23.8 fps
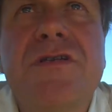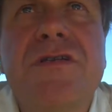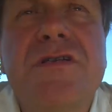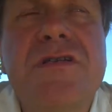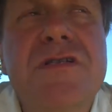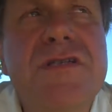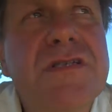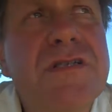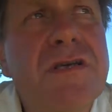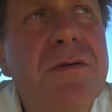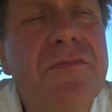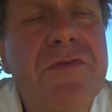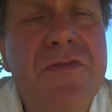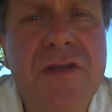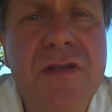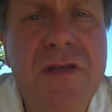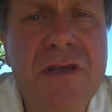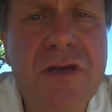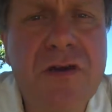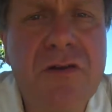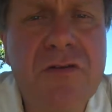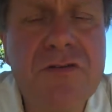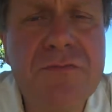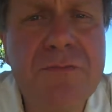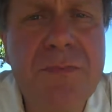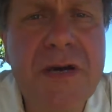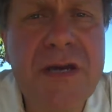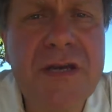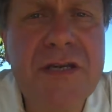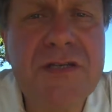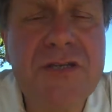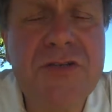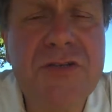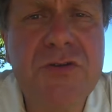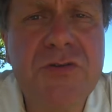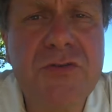this is something that goes
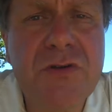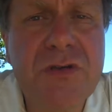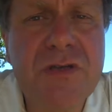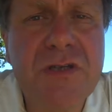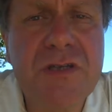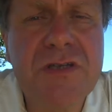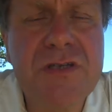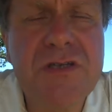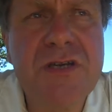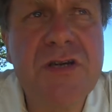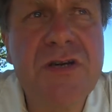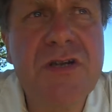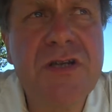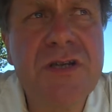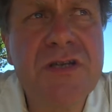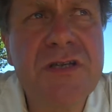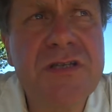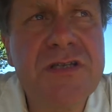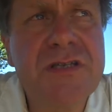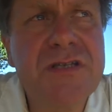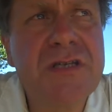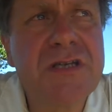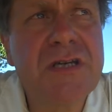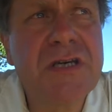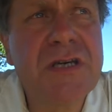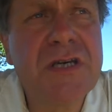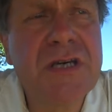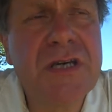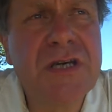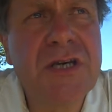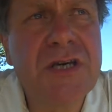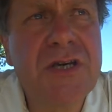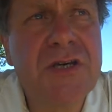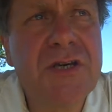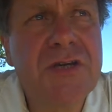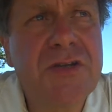back to as early as
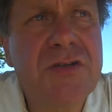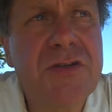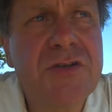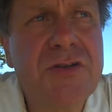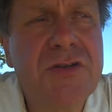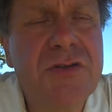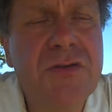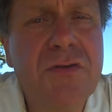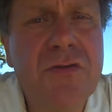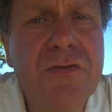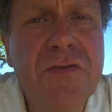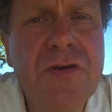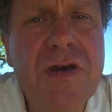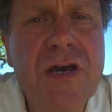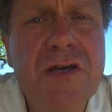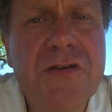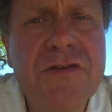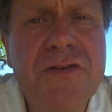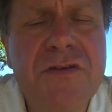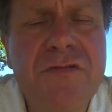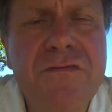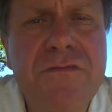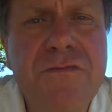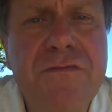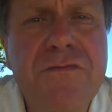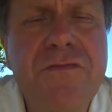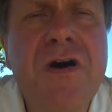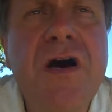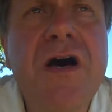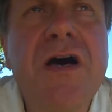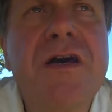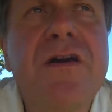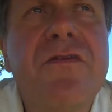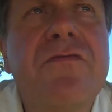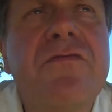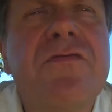
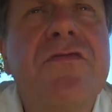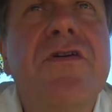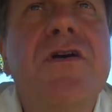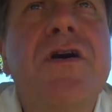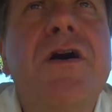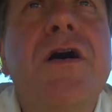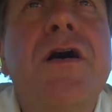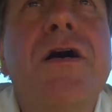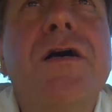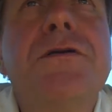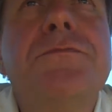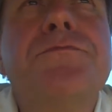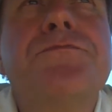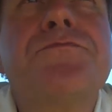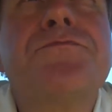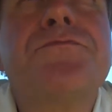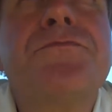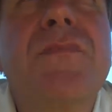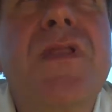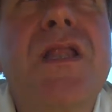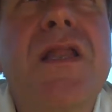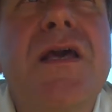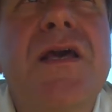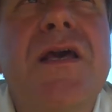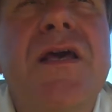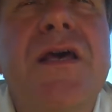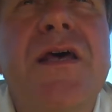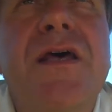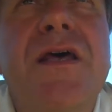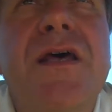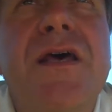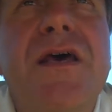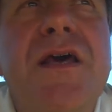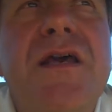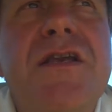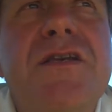2005.
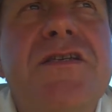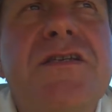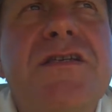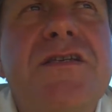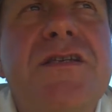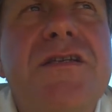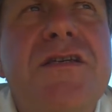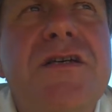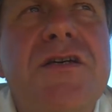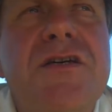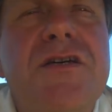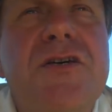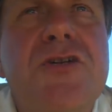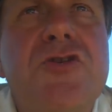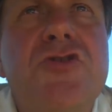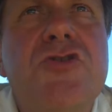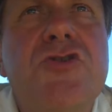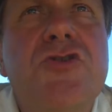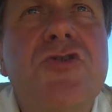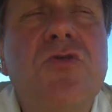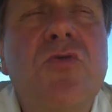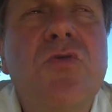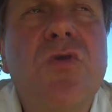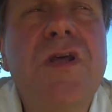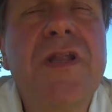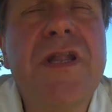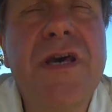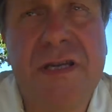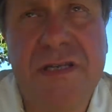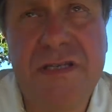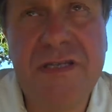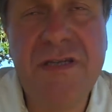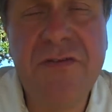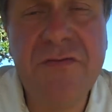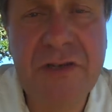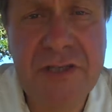It's a tool, an
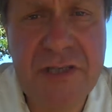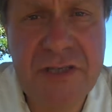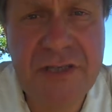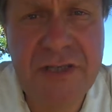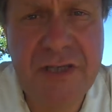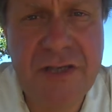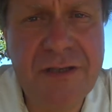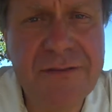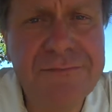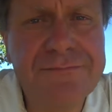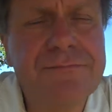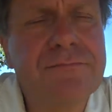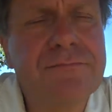activity